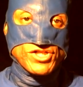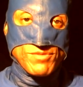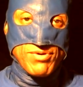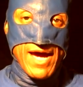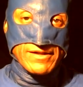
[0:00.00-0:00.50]
at
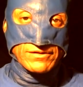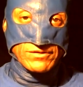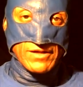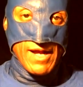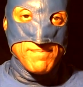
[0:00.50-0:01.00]
your products,
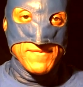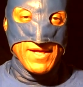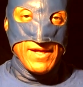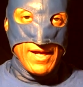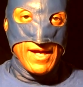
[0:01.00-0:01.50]
okay?
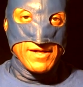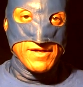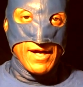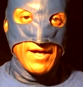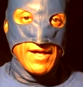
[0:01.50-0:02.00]

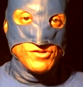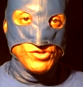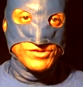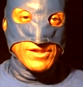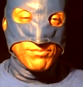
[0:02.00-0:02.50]
And
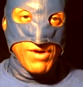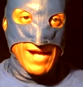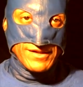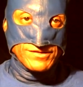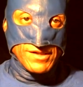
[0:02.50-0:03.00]
usually the
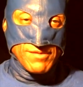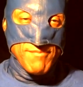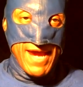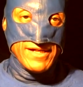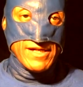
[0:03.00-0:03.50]
products that are
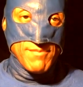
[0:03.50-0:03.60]
made in